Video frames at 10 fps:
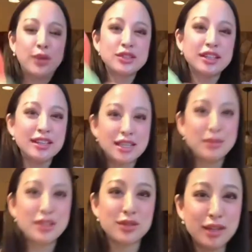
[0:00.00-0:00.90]
was going to
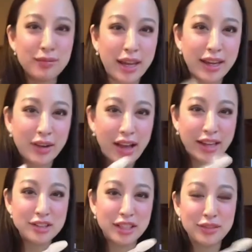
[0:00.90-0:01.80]
demonstrate my
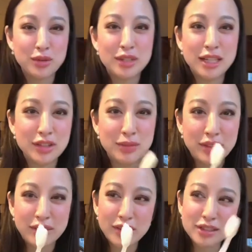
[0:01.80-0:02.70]
hygiene routine to you,
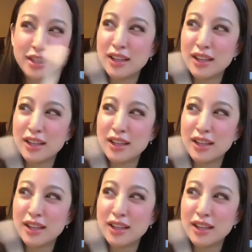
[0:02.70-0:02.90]
but there's